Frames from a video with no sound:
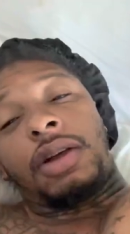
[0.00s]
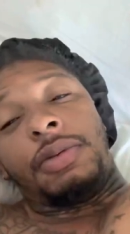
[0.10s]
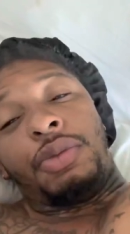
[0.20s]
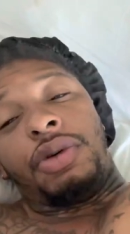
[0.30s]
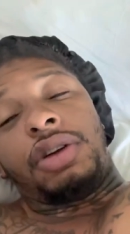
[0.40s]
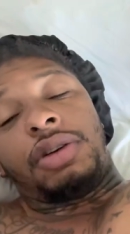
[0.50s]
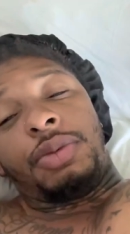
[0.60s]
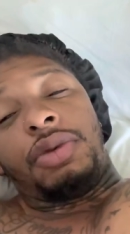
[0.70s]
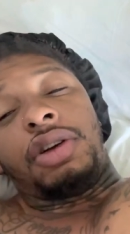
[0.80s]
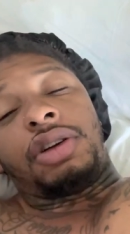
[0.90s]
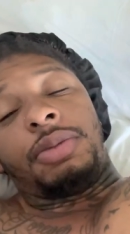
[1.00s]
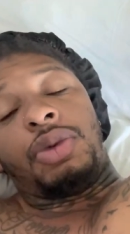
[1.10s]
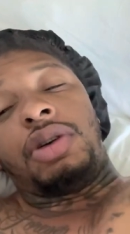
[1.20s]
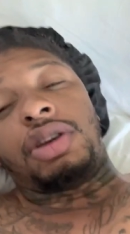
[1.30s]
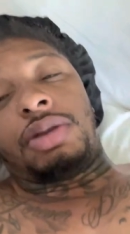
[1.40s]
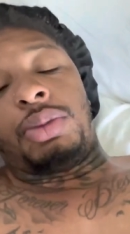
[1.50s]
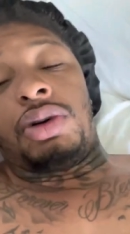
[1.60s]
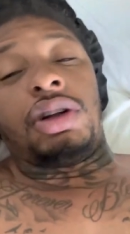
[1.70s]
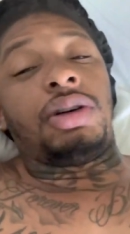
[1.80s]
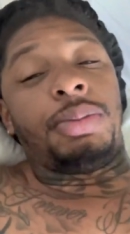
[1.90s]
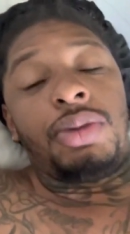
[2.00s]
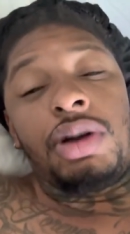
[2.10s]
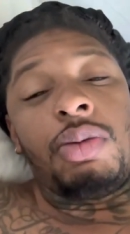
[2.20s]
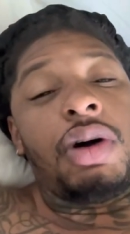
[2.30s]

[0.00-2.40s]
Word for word: Good morning, good morning, good morning, good morning, good morning.